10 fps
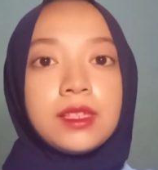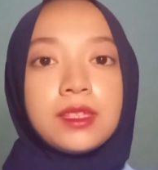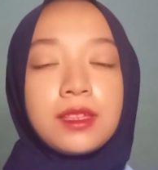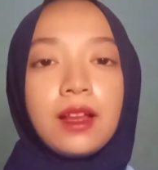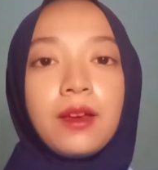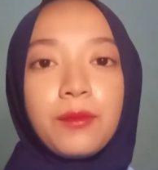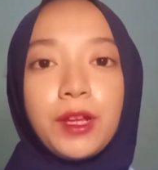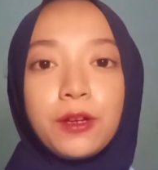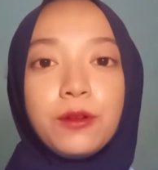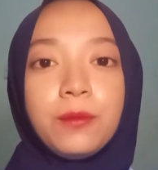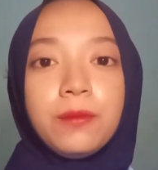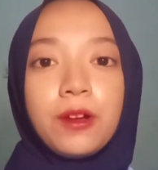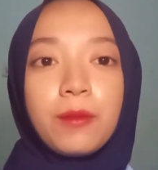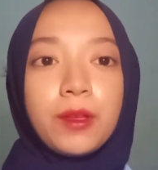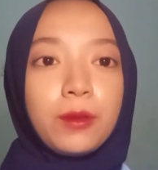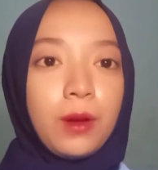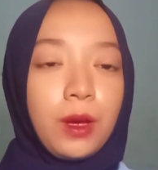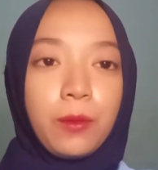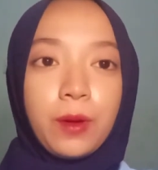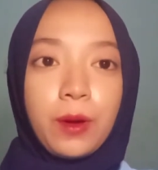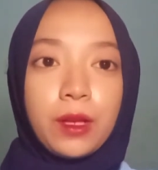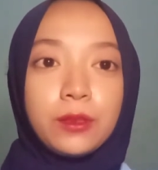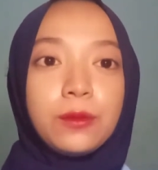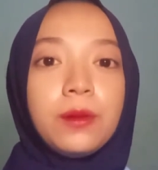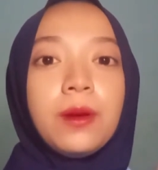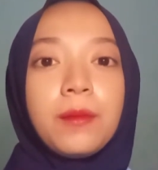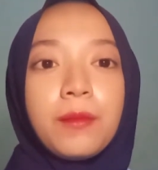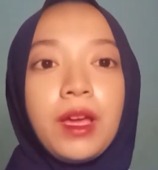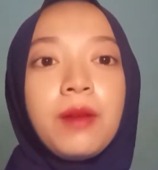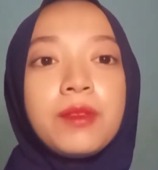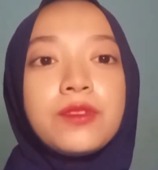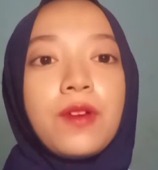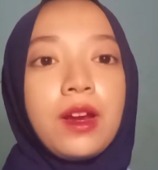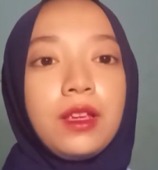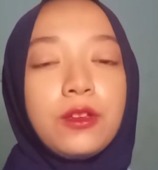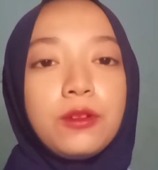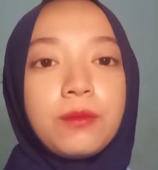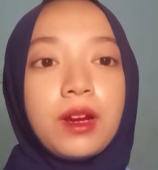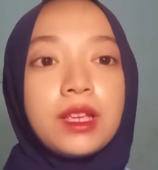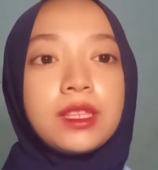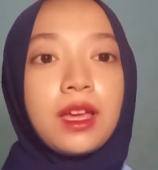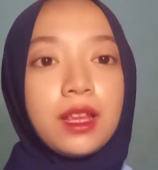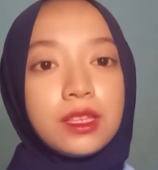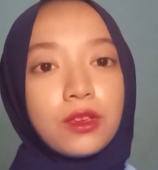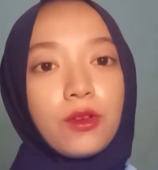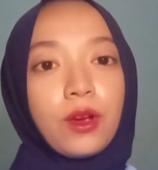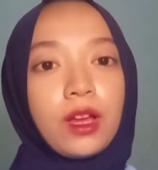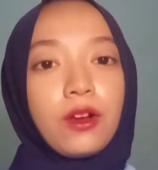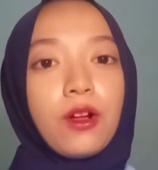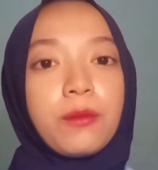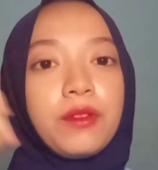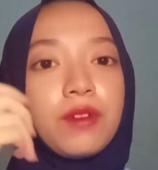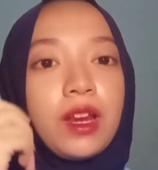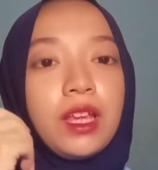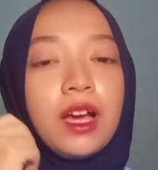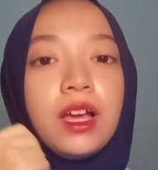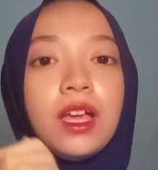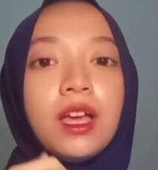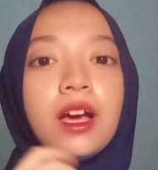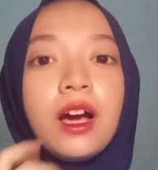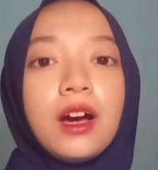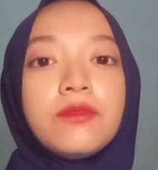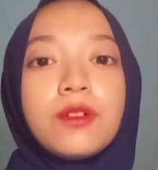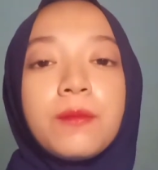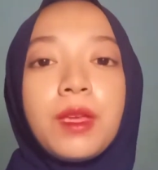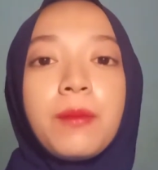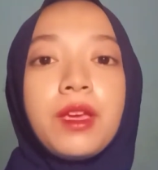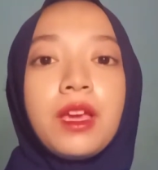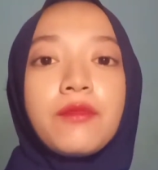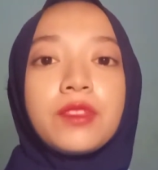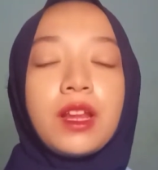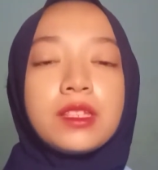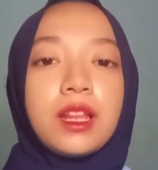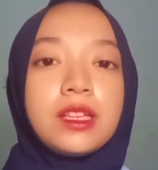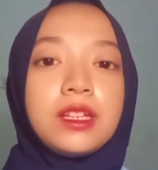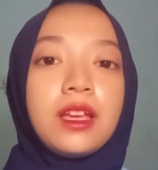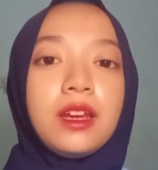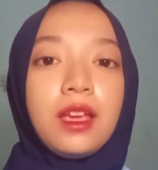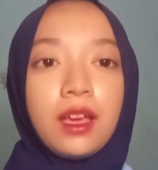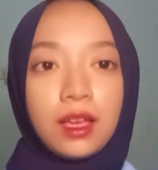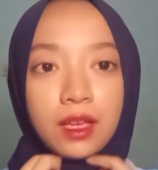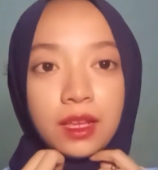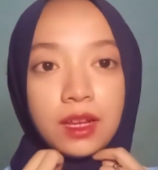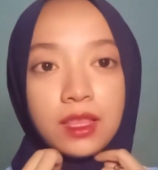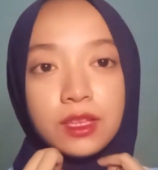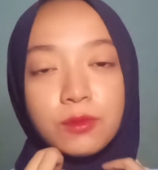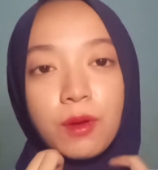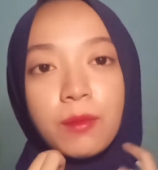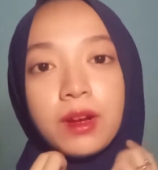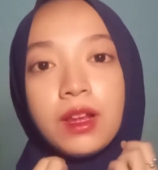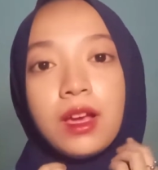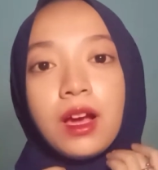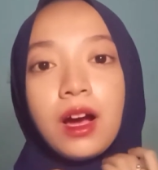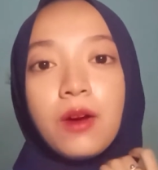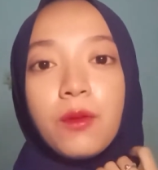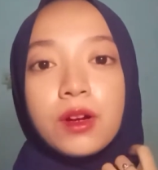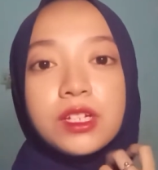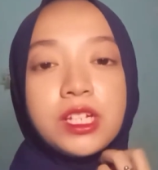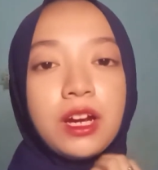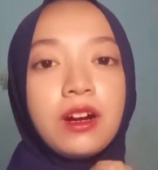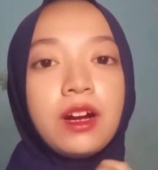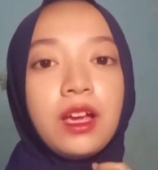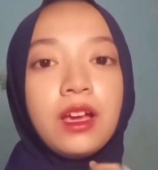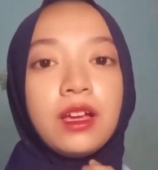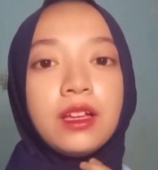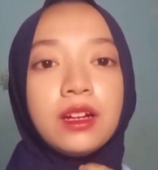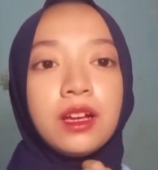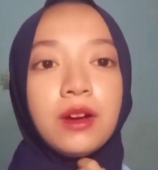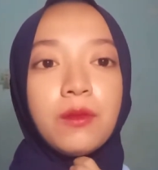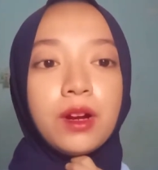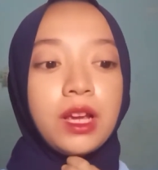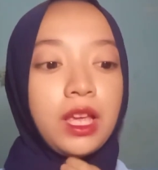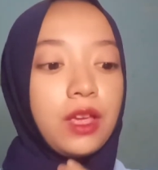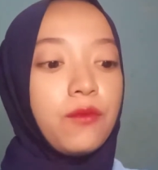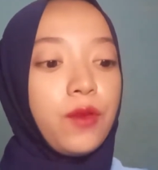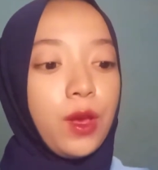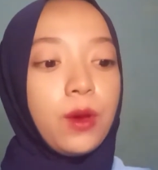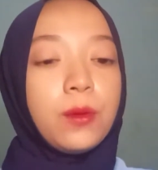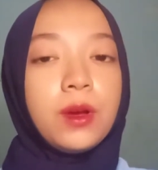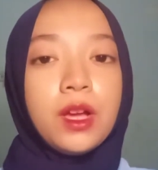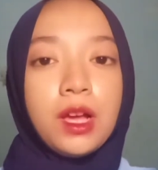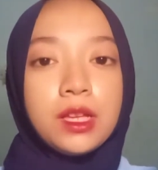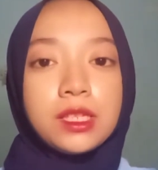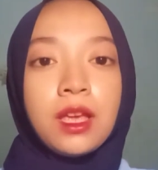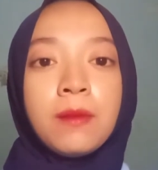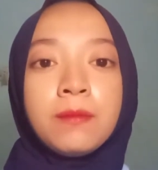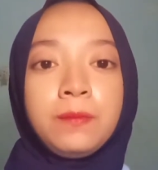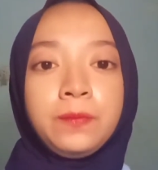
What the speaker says: Assalamualaikum warahmatullahi wabarakatuh. My name is Vania Yudith, so you can call me Vania. I'm from TBI F Translation, and in this moment, I want to share and I want to give you some